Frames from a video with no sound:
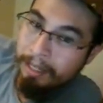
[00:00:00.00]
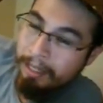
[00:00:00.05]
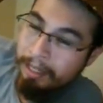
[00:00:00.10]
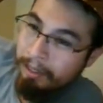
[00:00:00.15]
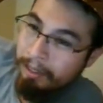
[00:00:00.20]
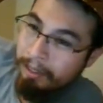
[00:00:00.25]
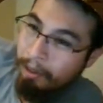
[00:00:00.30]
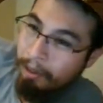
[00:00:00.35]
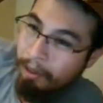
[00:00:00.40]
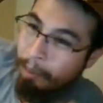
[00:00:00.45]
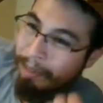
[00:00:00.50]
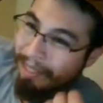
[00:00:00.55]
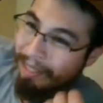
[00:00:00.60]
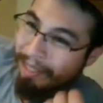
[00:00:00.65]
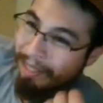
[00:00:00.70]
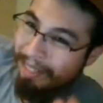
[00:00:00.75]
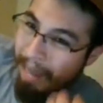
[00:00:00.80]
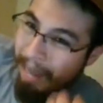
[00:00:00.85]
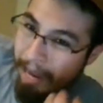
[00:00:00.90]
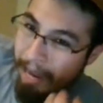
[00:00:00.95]
There's no
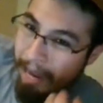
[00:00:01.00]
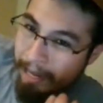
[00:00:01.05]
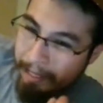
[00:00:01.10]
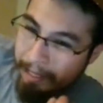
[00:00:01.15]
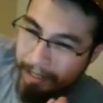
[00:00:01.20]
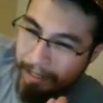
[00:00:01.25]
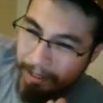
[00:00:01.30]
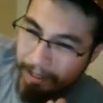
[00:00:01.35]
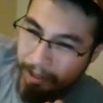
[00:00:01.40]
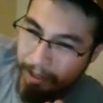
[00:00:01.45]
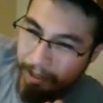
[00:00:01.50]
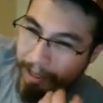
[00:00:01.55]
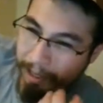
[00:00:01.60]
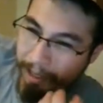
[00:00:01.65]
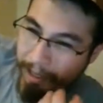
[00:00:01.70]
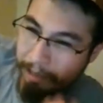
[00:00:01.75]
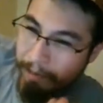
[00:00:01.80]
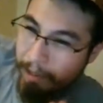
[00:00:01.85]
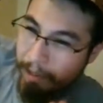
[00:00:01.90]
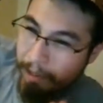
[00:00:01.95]
pizzazz. There's no
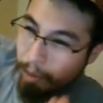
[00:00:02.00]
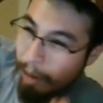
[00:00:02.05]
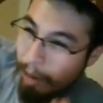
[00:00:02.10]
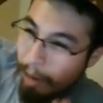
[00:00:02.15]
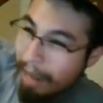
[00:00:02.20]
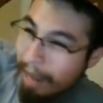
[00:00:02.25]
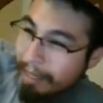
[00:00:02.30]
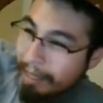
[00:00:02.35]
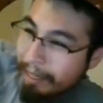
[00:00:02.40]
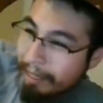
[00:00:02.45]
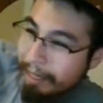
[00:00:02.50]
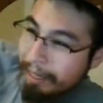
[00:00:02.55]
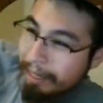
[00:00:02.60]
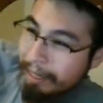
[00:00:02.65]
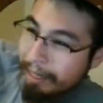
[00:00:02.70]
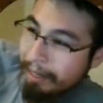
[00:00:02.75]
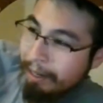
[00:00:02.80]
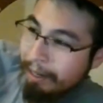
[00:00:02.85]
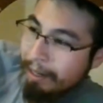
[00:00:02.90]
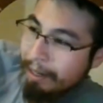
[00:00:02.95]
individuality
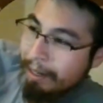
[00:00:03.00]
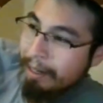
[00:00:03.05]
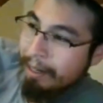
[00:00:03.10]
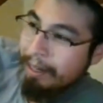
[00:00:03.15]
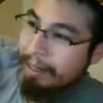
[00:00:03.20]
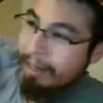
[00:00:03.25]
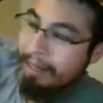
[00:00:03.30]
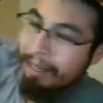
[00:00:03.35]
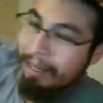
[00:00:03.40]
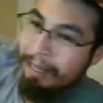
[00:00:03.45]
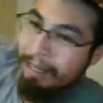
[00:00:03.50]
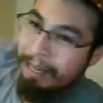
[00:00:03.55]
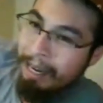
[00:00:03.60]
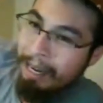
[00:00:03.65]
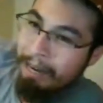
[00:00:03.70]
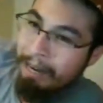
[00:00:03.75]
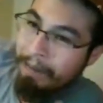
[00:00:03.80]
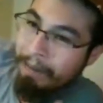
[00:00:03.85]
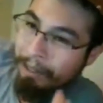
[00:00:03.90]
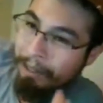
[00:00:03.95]
here.
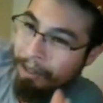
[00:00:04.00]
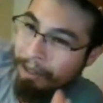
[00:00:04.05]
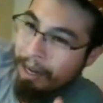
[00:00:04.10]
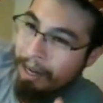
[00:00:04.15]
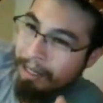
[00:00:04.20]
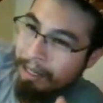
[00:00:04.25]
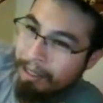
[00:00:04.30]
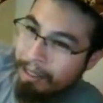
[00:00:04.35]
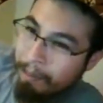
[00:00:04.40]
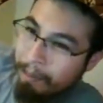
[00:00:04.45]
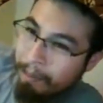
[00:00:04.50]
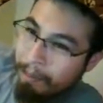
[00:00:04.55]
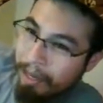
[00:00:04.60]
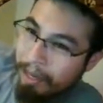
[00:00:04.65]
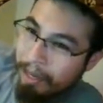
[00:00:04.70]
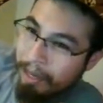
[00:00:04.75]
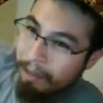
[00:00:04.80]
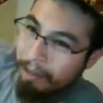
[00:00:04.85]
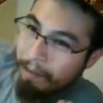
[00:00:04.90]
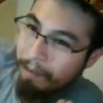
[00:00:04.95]
And if it tries to
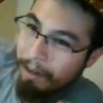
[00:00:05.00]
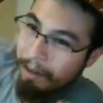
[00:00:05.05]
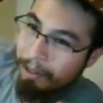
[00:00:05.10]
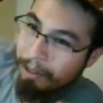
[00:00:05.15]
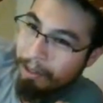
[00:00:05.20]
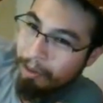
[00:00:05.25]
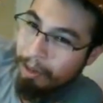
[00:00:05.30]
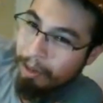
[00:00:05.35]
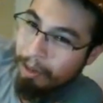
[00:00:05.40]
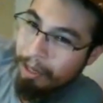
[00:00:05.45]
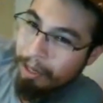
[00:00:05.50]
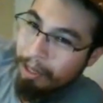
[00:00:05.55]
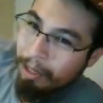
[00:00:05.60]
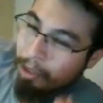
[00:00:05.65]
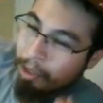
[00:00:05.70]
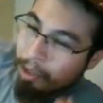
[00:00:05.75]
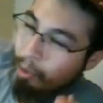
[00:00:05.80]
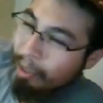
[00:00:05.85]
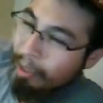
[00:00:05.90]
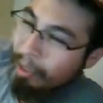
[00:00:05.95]
be
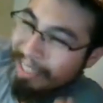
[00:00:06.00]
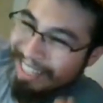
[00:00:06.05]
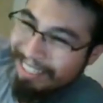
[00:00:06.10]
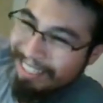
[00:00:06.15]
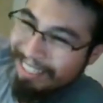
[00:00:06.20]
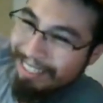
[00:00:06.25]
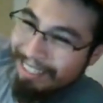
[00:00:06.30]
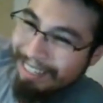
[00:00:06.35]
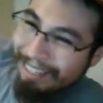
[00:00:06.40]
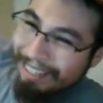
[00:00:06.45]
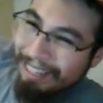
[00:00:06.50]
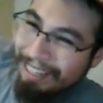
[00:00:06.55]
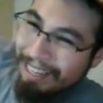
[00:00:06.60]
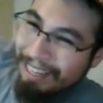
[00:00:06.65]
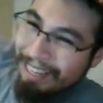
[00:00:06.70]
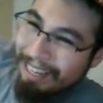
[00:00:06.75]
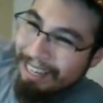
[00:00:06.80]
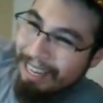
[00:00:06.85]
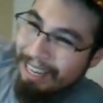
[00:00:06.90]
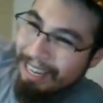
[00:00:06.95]
individualistic,
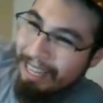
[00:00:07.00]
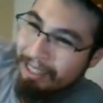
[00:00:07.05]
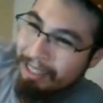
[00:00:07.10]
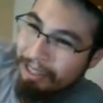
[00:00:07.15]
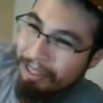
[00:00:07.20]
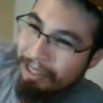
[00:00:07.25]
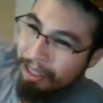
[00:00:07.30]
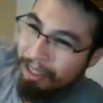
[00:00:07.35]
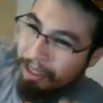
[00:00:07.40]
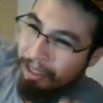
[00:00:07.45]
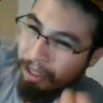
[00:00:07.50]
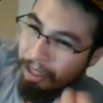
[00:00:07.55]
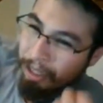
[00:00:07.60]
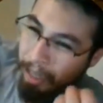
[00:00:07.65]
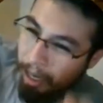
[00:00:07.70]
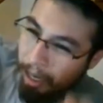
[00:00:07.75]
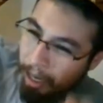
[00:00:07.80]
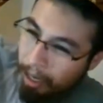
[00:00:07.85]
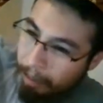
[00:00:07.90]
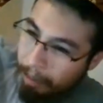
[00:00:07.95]
it's just
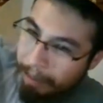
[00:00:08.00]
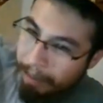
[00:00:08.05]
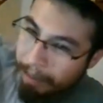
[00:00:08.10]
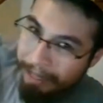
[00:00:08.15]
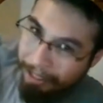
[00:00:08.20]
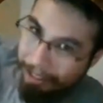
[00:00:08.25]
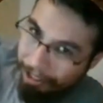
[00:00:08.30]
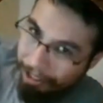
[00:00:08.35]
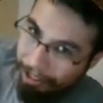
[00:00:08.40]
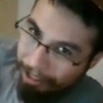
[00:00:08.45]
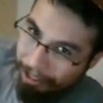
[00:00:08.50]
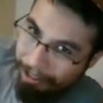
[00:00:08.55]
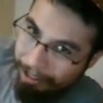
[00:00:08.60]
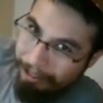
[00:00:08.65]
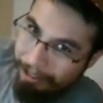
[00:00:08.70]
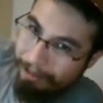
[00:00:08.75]
garbage.